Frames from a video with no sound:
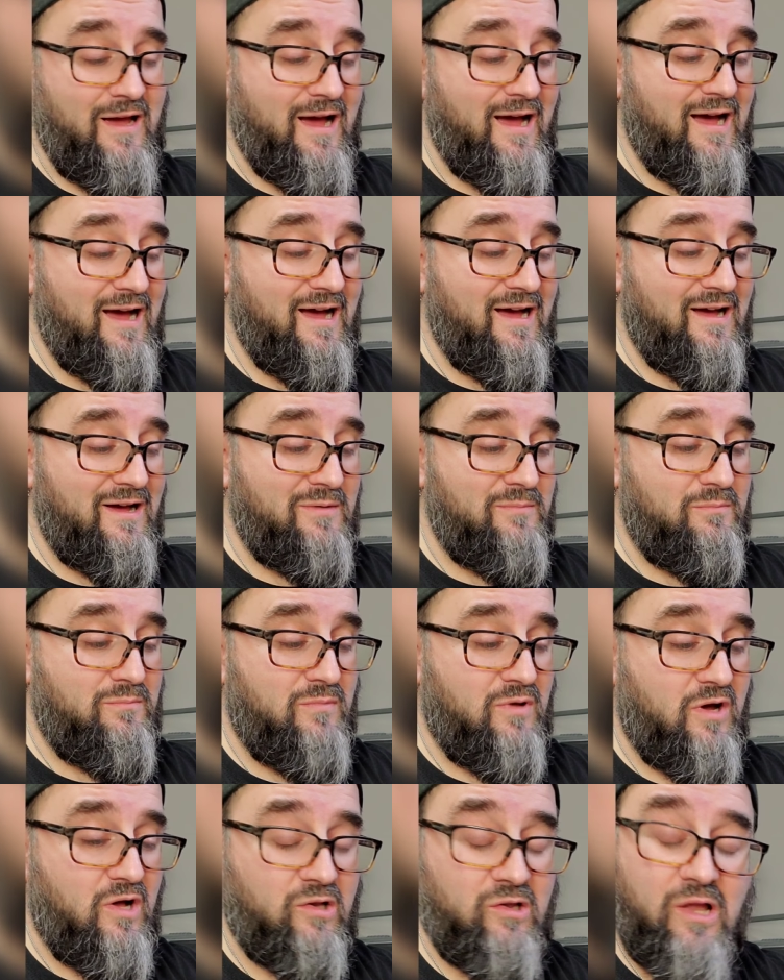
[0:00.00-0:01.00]
A
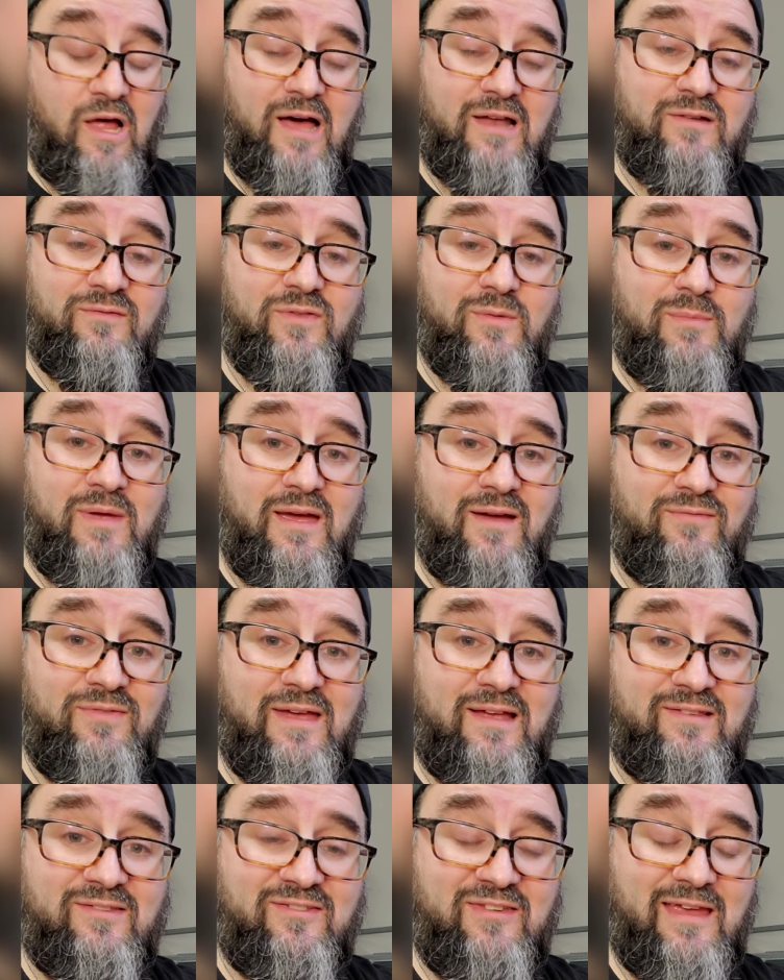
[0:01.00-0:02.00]
lot of them have
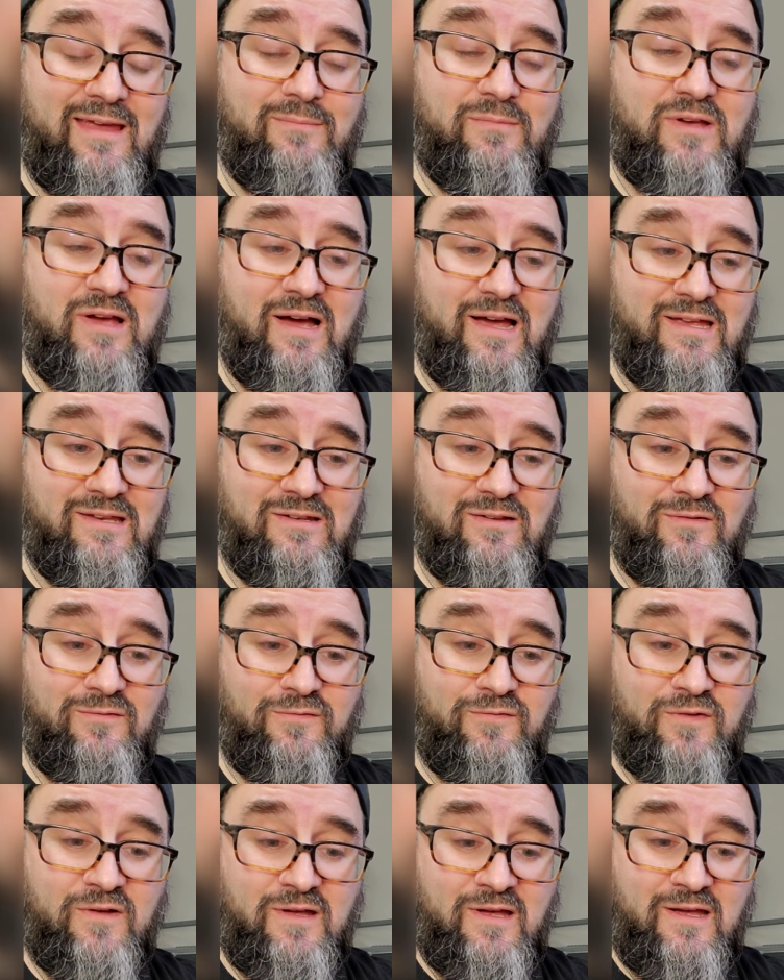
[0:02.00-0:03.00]
that same kind
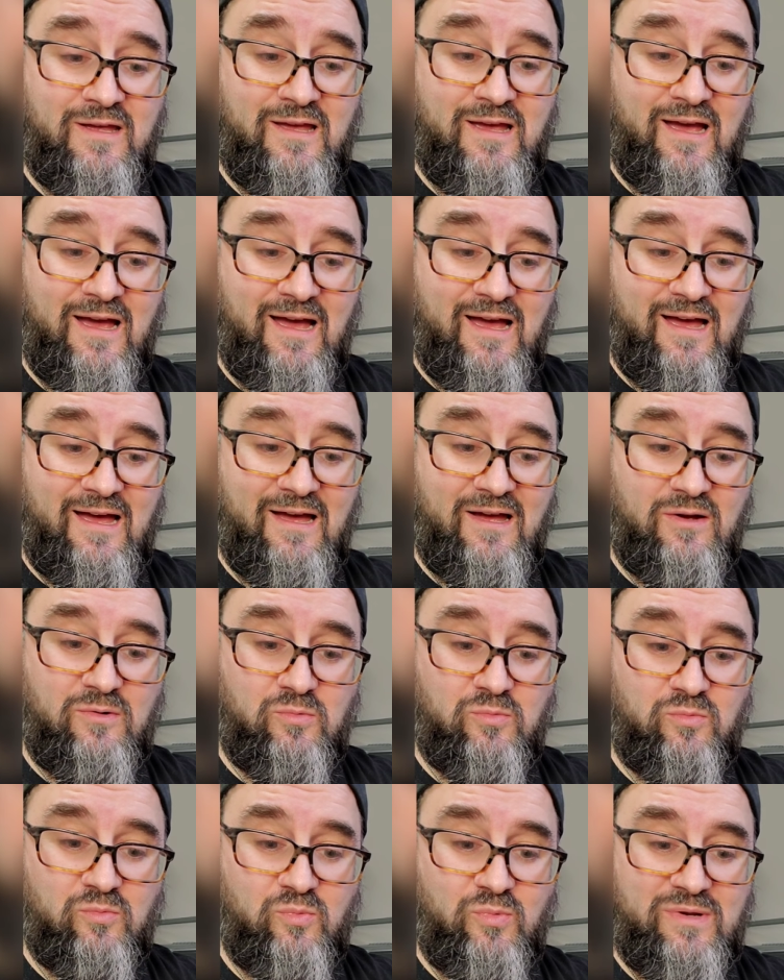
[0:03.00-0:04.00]
of
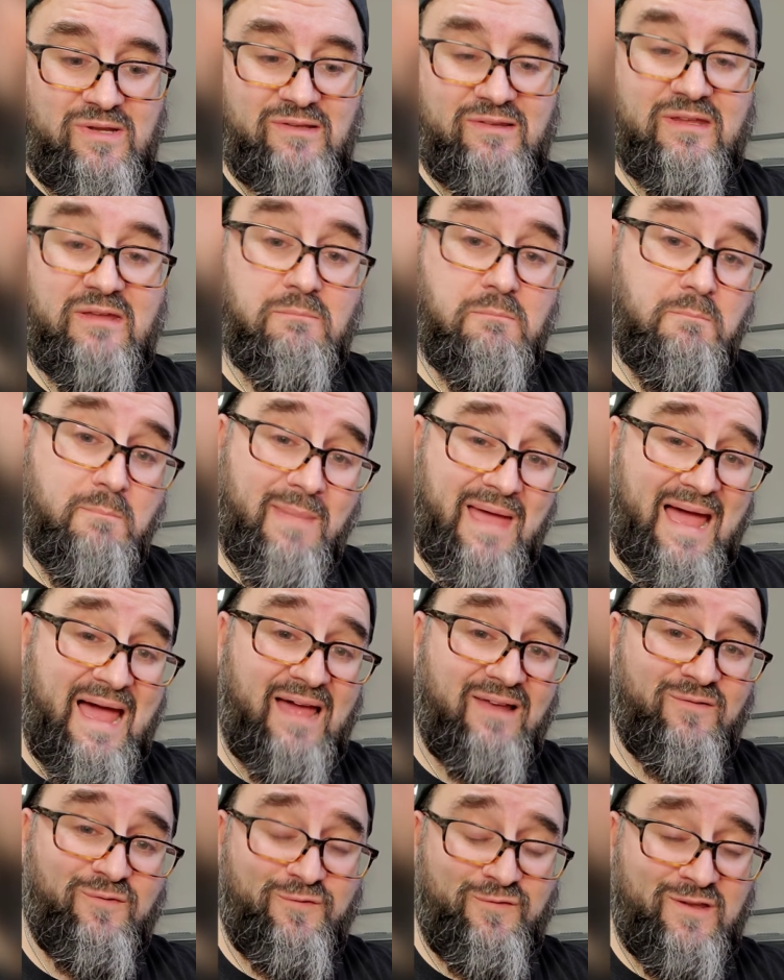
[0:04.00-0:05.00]
really
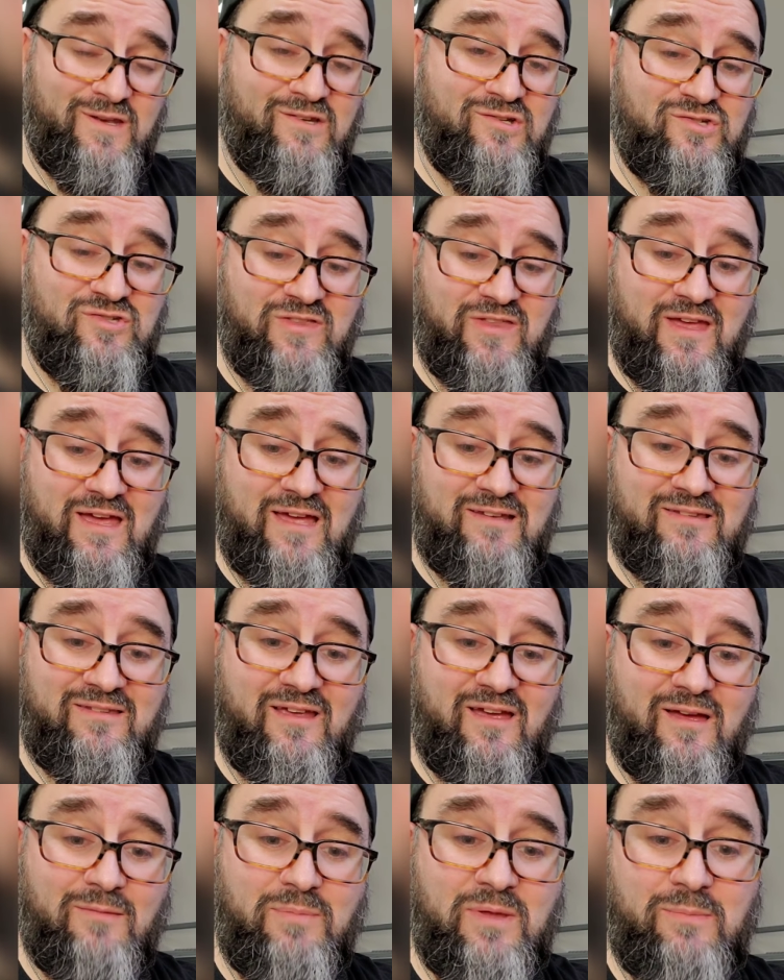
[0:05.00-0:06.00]
matte finish
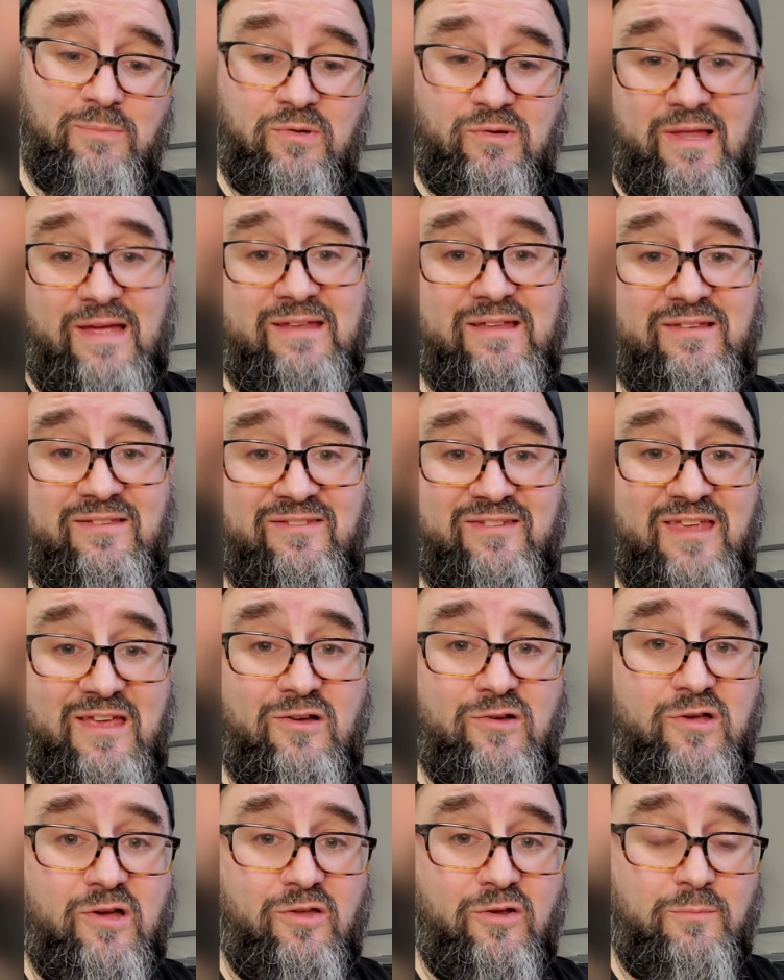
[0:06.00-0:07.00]
that people like in
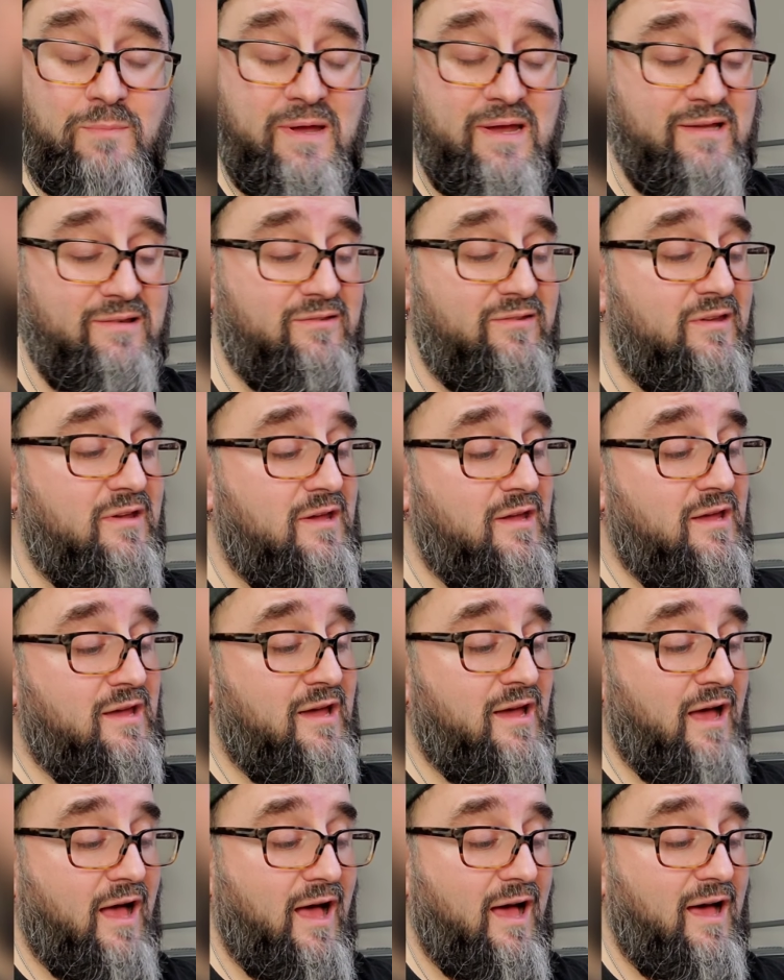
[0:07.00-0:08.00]
scale color paints,
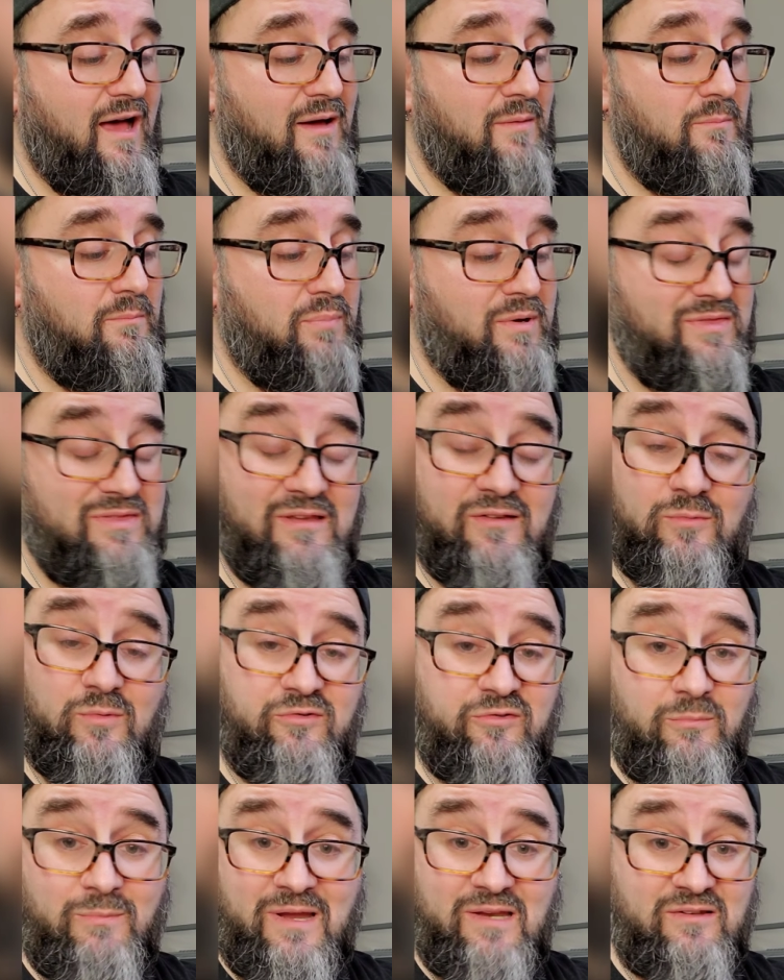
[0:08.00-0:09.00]
but these
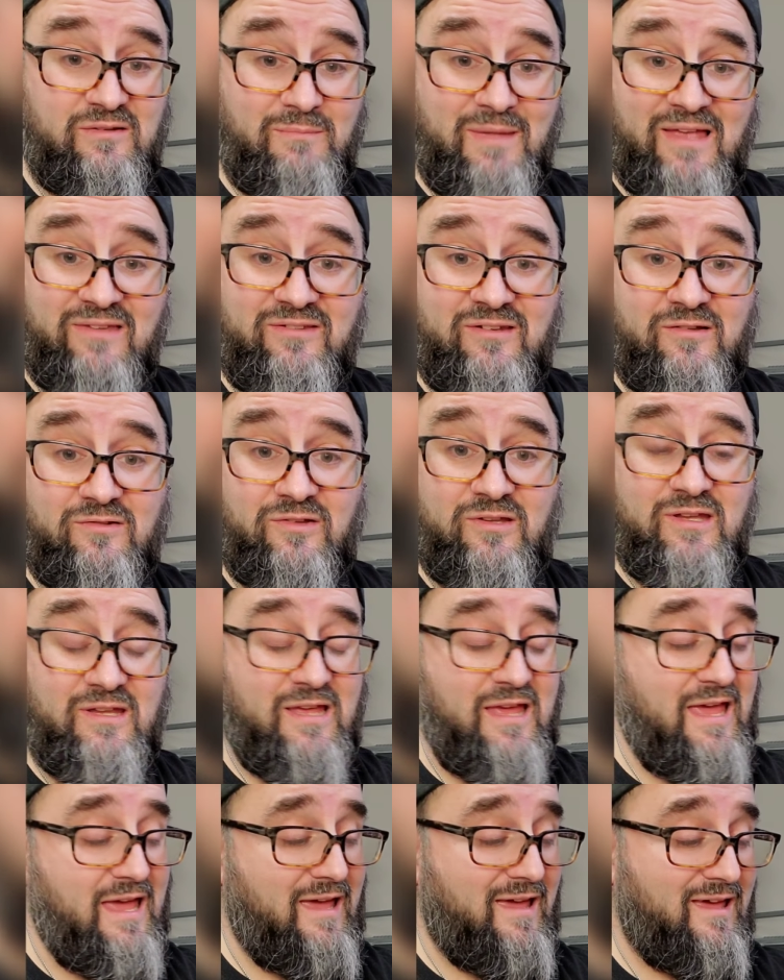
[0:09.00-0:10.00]
ones are made
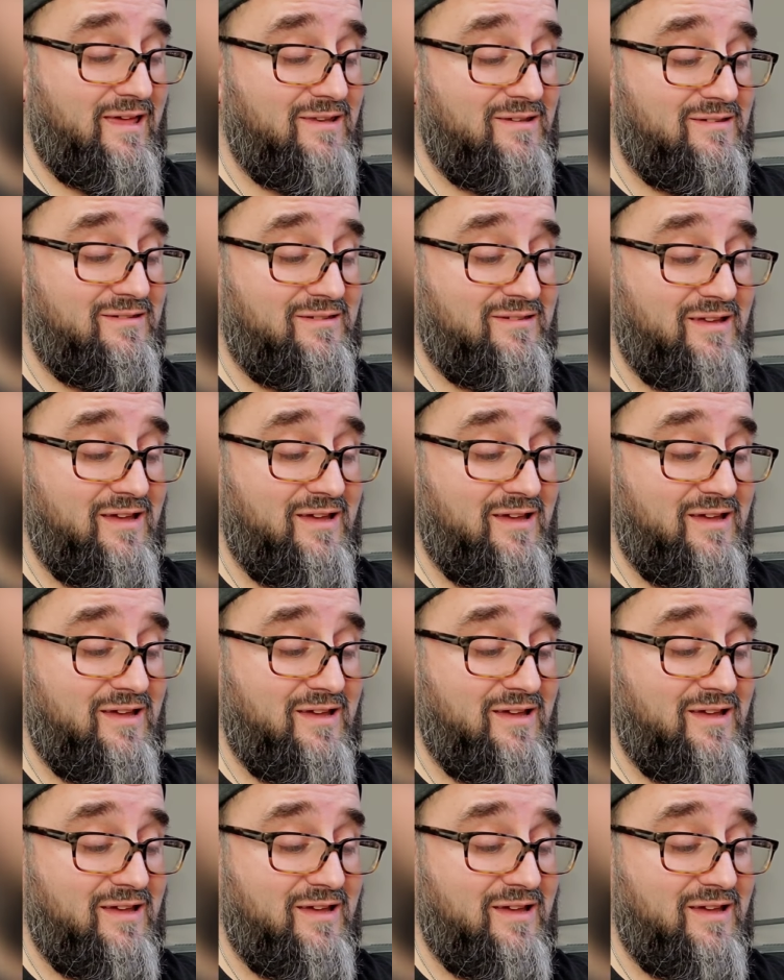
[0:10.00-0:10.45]
domestically and